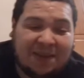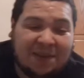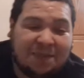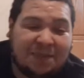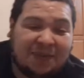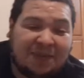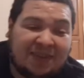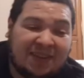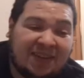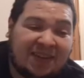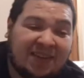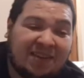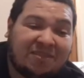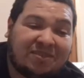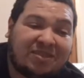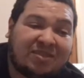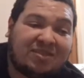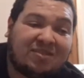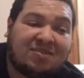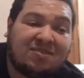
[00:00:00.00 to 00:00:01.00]
but then
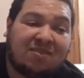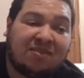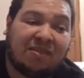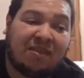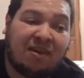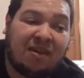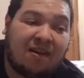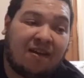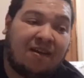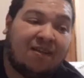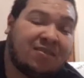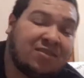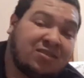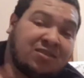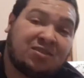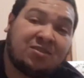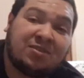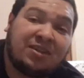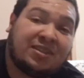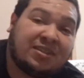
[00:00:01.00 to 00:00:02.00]
there's long
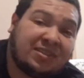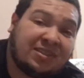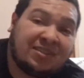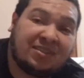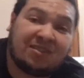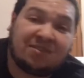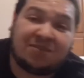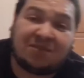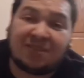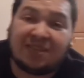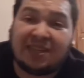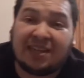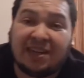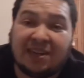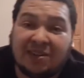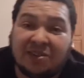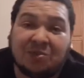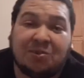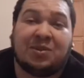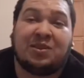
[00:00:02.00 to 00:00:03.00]
stretches of
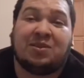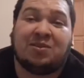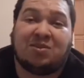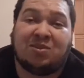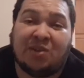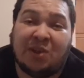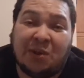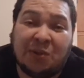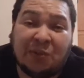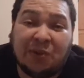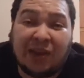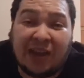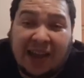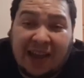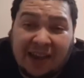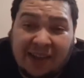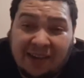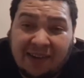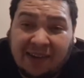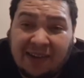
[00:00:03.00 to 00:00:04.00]
scenes where there's no
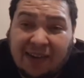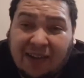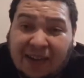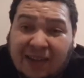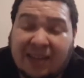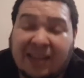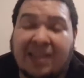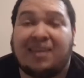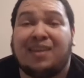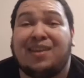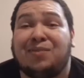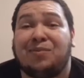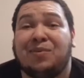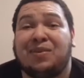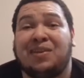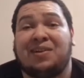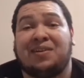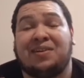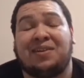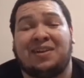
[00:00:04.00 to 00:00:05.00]
dialogue, and then
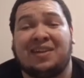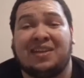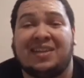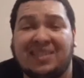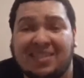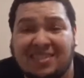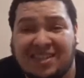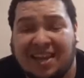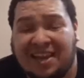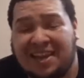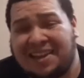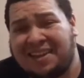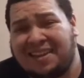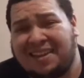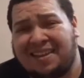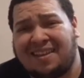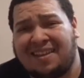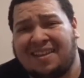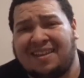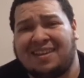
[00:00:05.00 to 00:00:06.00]
when there is
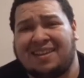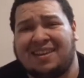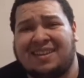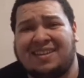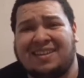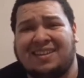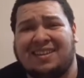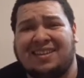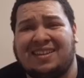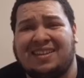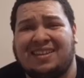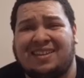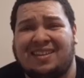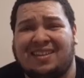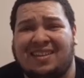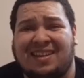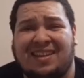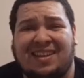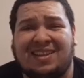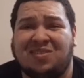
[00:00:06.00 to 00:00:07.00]
dialogue,
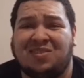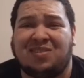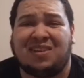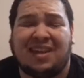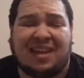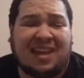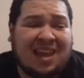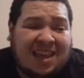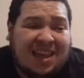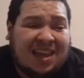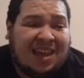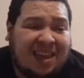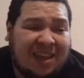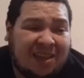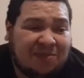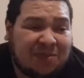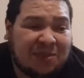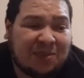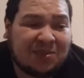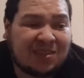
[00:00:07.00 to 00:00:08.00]
it's like,
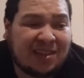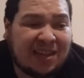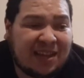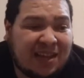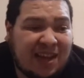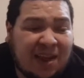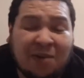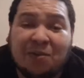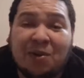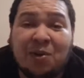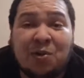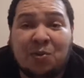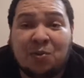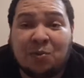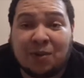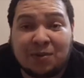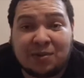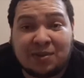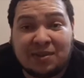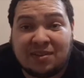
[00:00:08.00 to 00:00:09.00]
it feels like, I don't know who
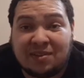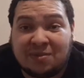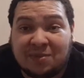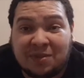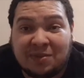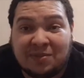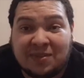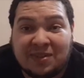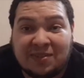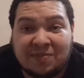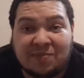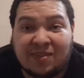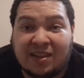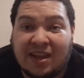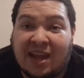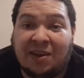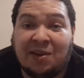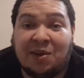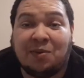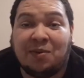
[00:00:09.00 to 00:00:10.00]
wrote this movie.
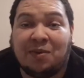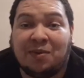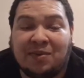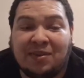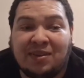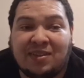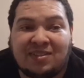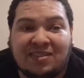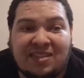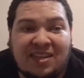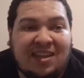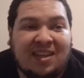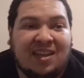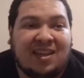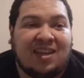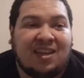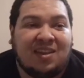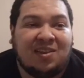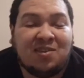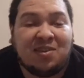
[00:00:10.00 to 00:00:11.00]
I know
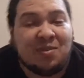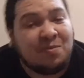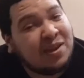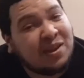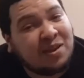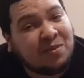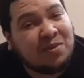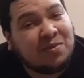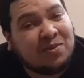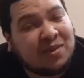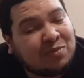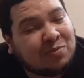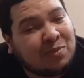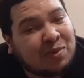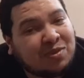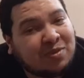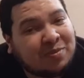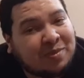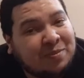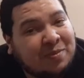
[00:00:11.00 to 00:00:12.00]
you can make a movie that's
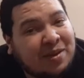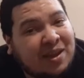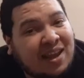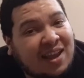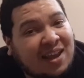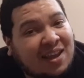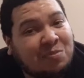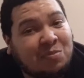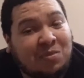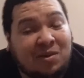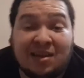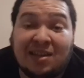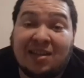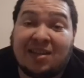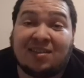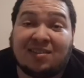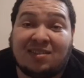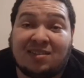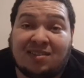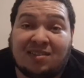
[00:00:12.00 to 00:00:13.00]
supposed to be bad, but
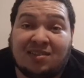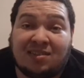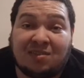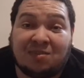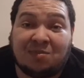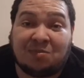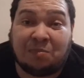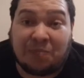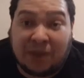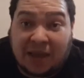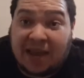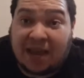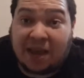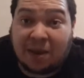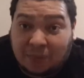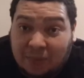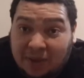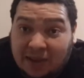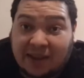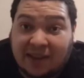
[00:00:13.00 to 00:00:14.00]
it's
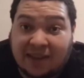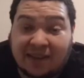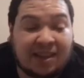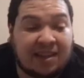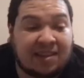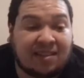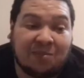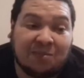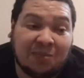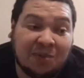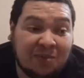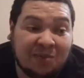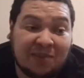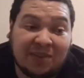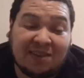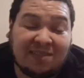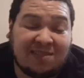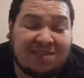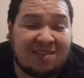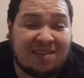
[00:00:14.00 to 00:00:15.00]
bad. Like, the
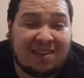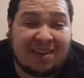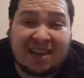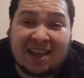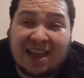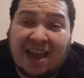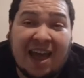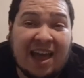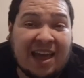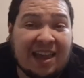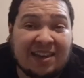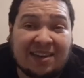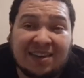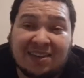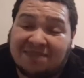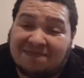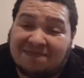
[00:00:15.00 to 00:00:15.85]
movie is not